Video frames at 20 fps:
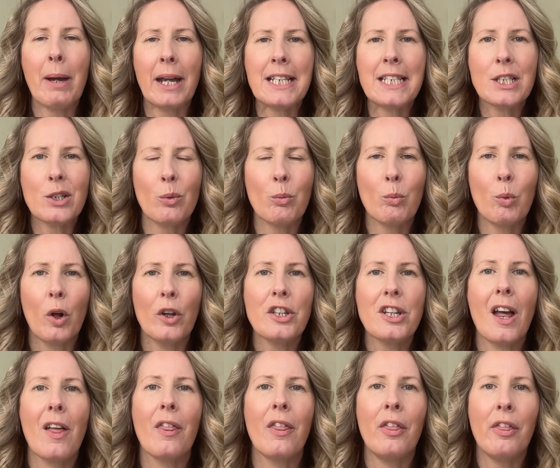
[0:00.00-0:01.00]
based on what
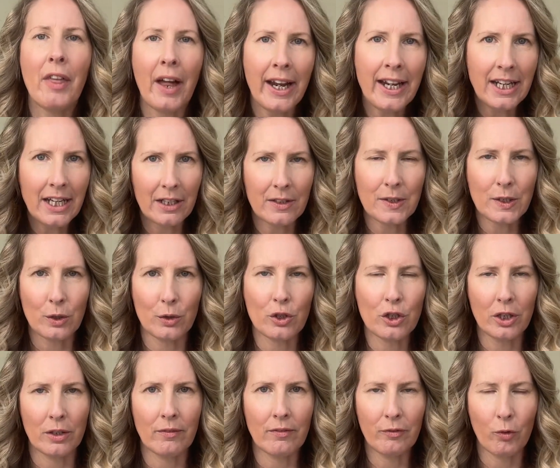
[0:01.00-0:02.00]
they are
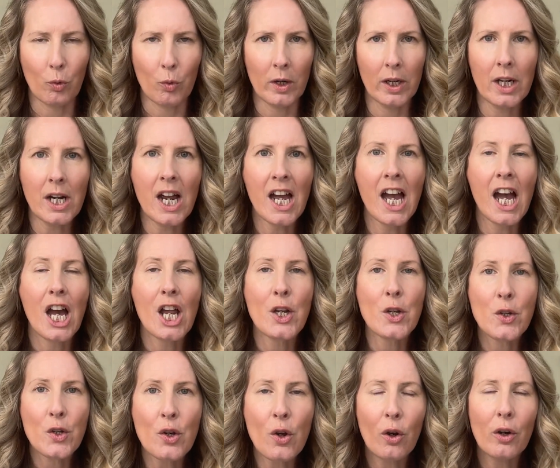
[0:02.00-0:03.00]
searching for,
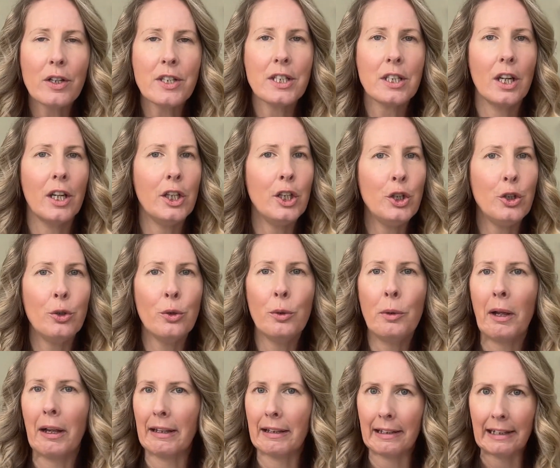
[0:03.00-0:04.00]
not
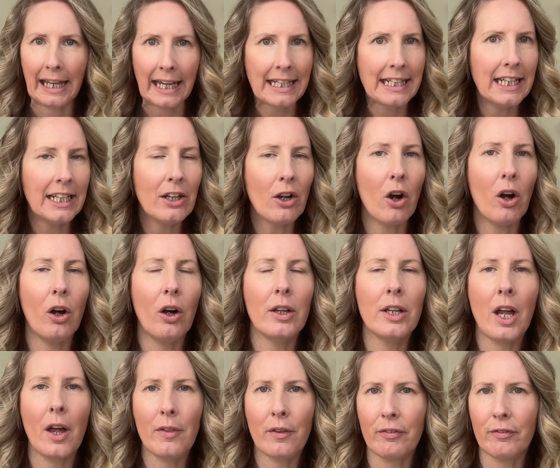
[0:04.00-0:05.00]
you landing
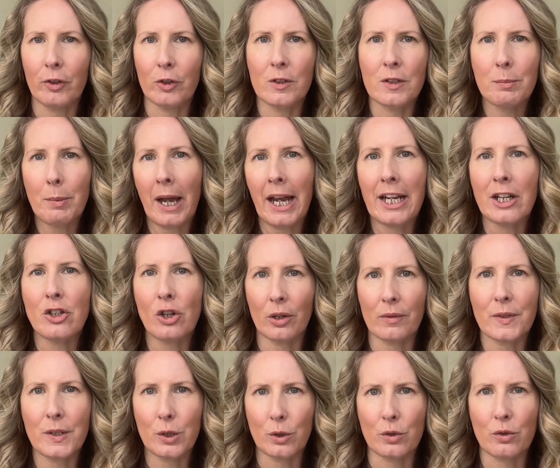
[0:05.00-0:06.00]
on the first page
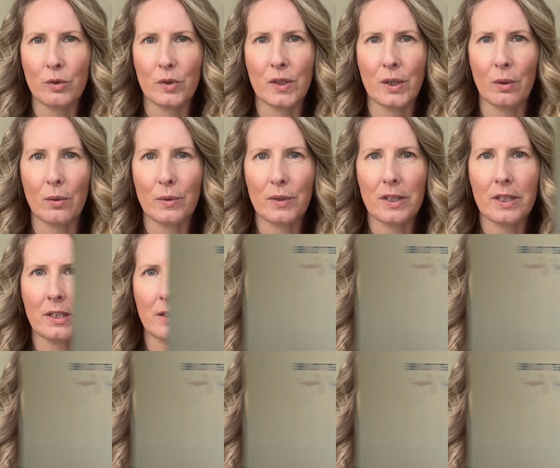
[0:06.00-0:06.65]
of search results.